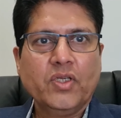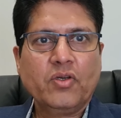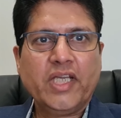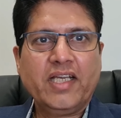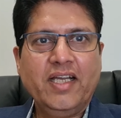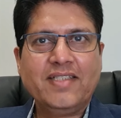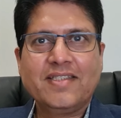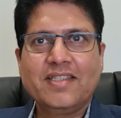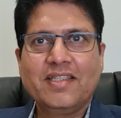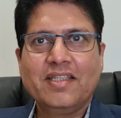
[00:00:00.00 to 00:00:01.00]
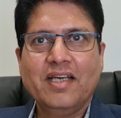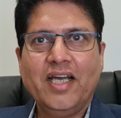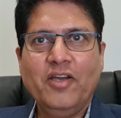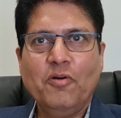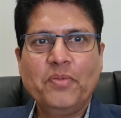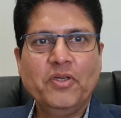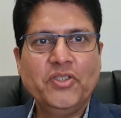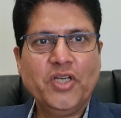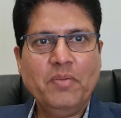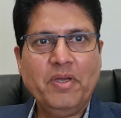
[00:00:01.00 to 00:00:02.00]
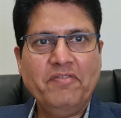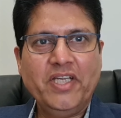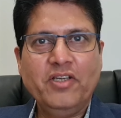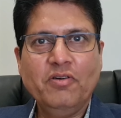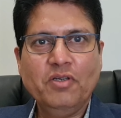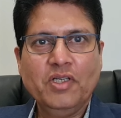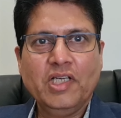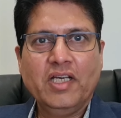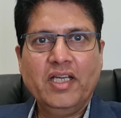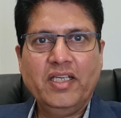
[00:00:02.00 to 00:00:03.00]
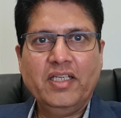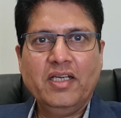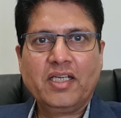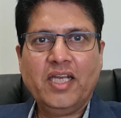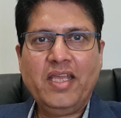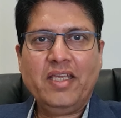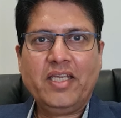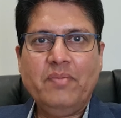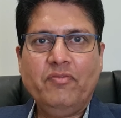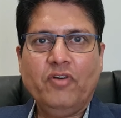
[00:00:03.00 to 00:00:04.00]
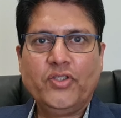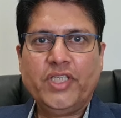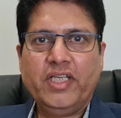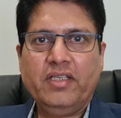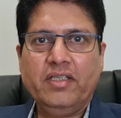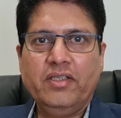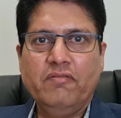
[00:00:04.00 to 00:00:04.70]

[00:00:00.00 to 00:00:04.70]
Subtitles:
Okay guys, I hope you enjoy my video and keep watching.